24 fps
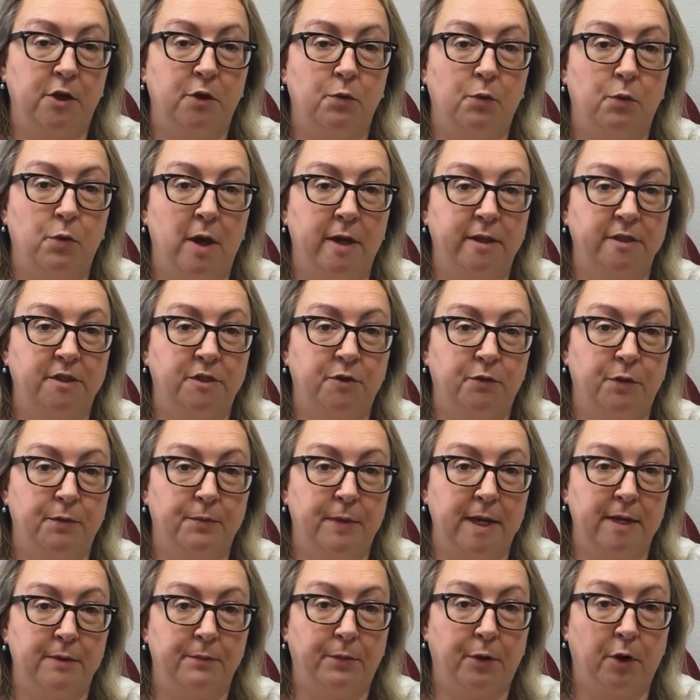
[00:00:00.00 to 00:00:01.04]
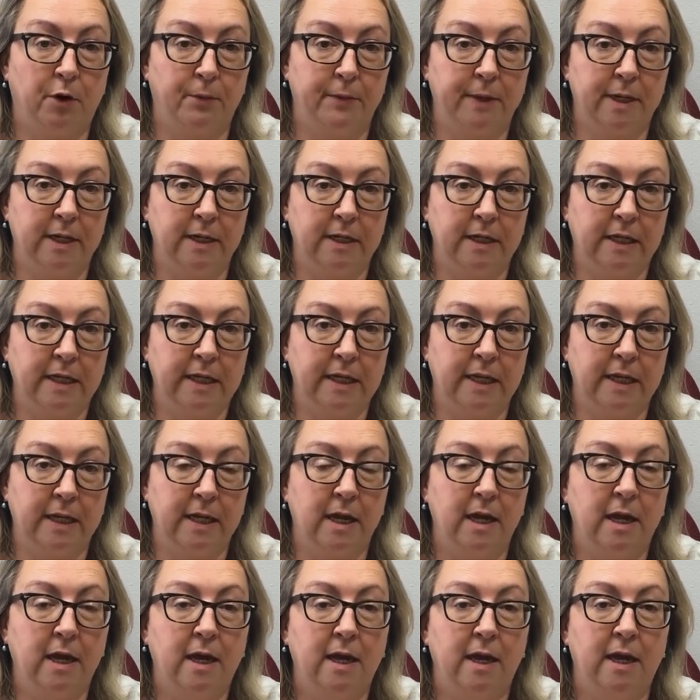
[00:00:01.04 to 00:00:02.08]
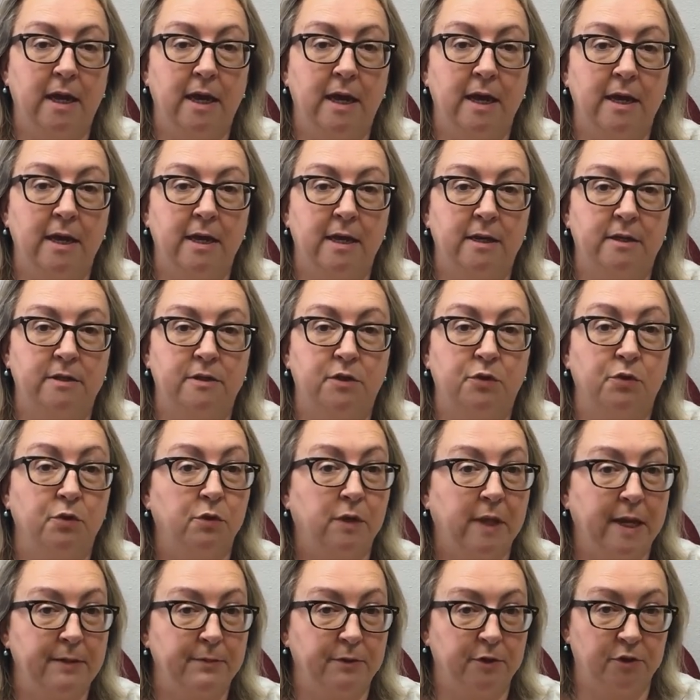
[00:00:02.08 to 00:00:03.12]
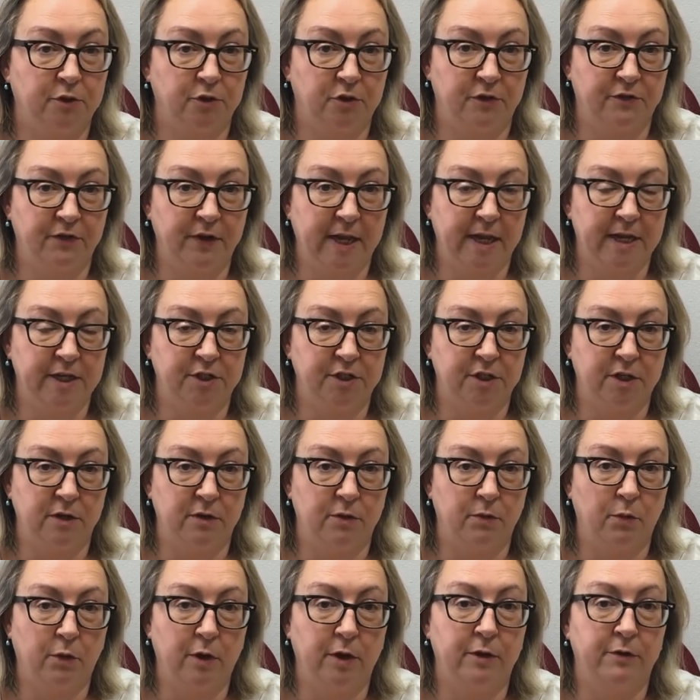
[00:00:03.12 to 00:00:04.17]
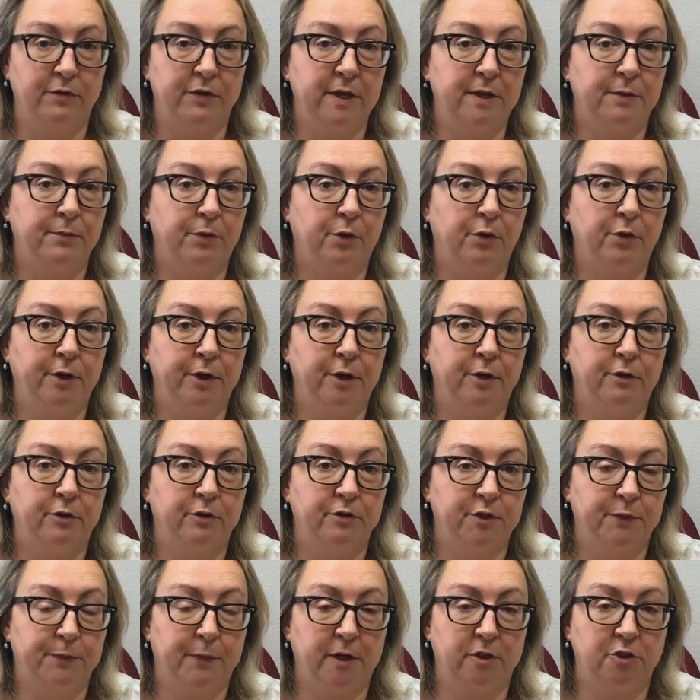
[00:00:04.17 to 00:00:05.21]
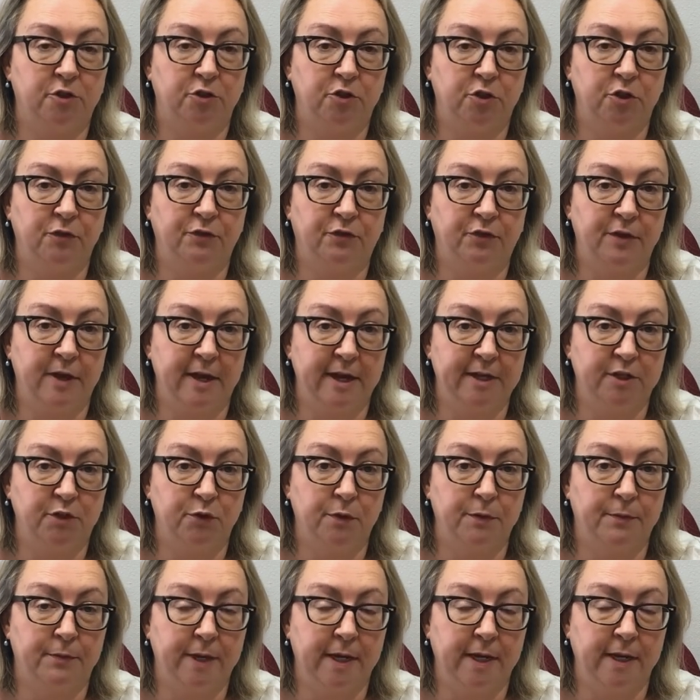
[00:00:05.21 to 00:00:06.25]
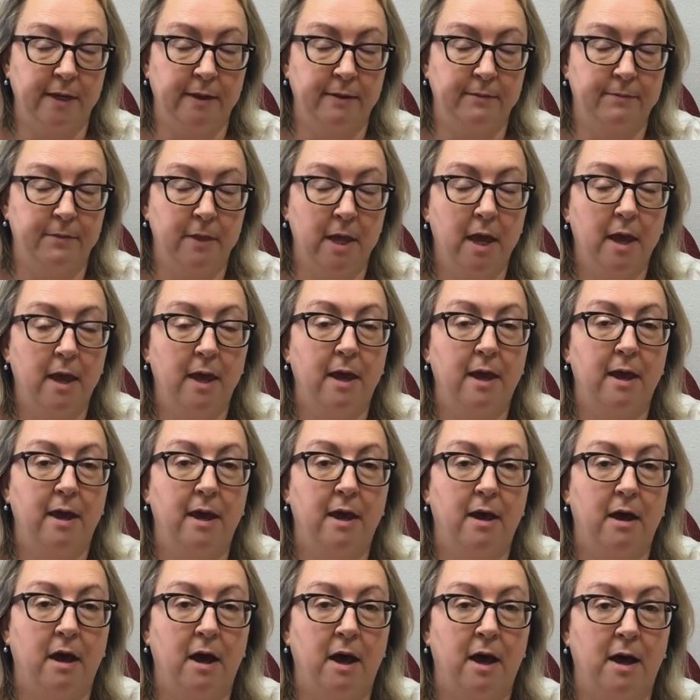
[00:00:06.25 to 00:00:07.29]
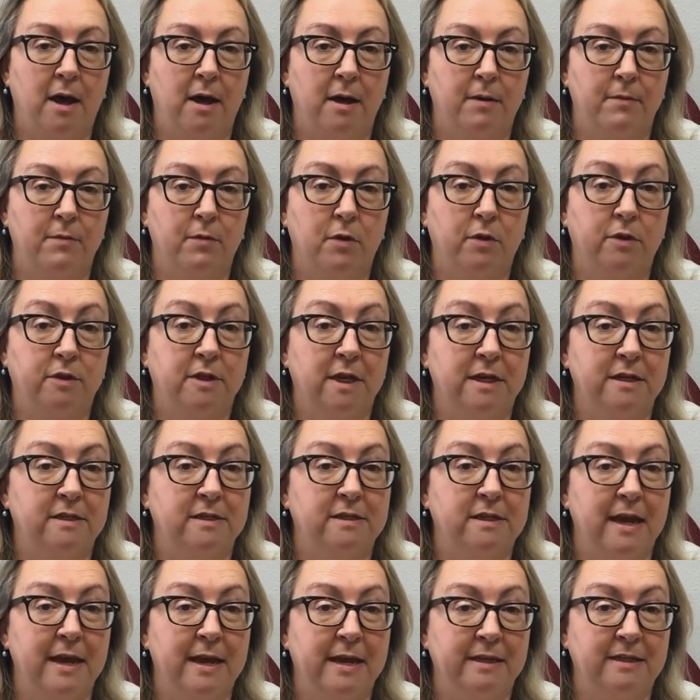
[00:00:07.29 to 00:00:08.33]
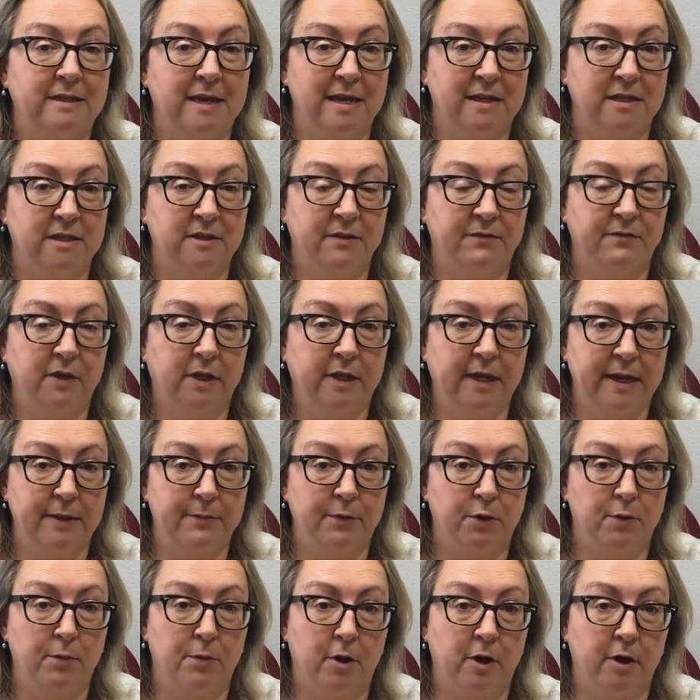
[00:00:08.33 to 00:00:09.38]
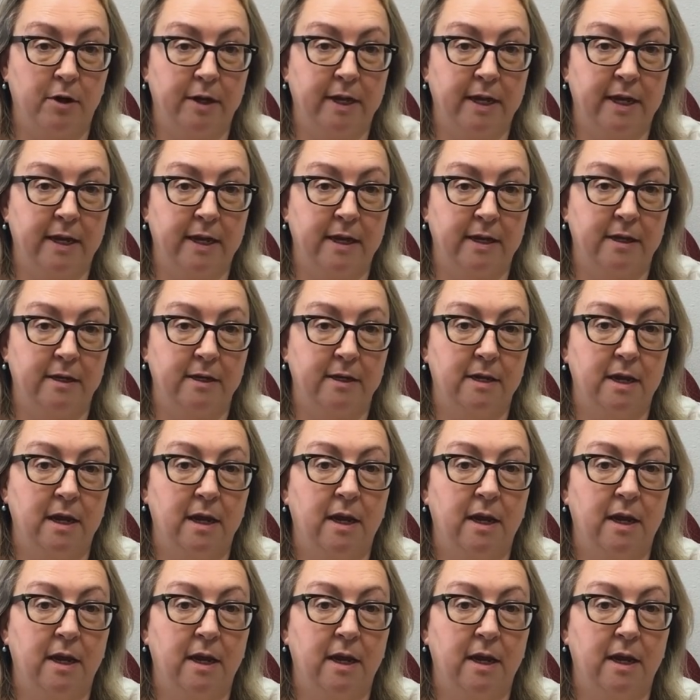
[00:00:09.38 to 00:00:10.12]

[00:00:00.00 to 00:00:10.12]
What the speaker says: who wants to remain permanently is through labor certification, where the employer who sponsors you for the H1B does a test of the labor market